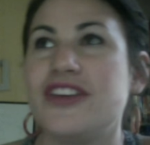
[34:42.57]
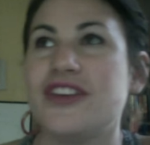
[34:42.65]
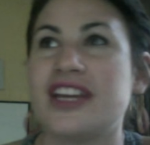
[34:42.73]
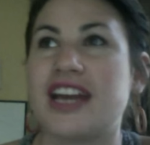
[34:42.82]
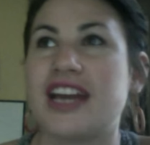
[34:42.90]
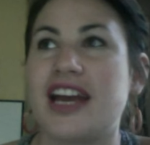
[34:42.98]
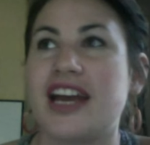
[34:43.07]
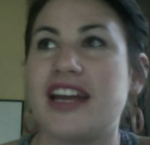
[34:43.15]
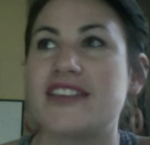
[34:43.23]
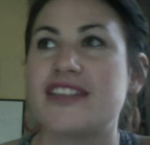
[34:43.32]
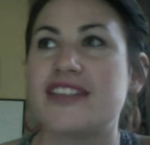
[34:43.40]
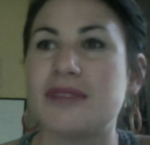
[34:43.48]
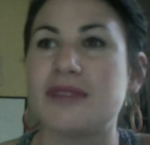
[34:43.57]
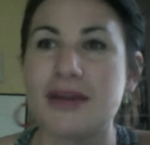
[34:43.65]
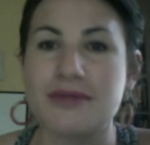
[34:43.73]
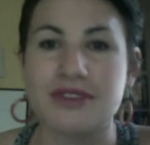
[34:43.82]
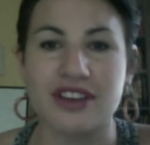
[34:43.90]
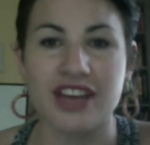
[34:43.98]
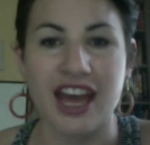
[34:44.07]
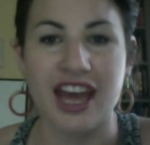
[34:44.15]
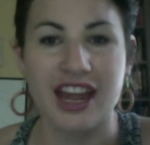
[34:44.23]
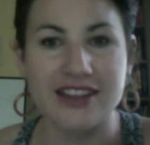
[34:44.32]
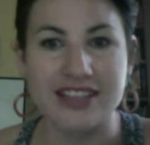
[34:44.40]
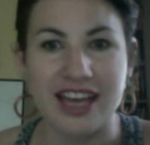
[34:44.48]
can
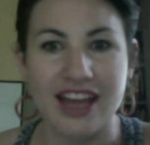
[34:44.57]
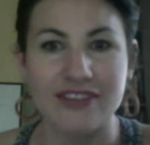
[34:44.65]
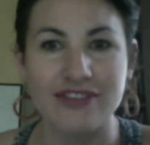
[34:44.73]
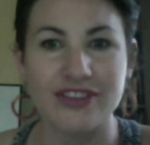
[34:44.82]
kind of tell if